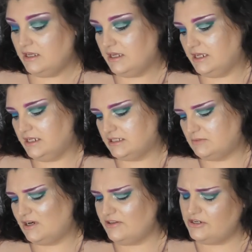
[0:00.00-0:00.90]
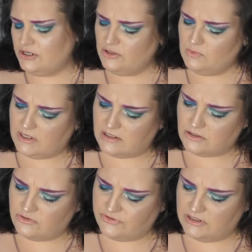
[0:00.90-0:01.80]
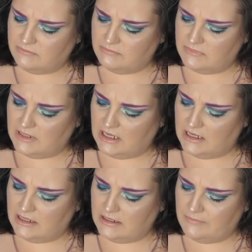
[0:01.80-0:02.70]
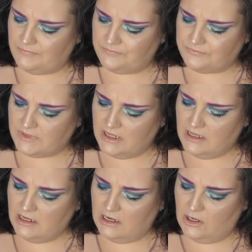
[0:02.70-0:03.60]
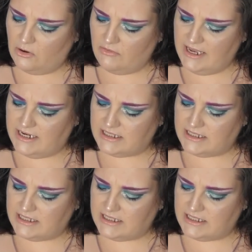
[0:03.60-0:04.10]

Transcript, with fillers: is one of the new ones from um, L'Oreal.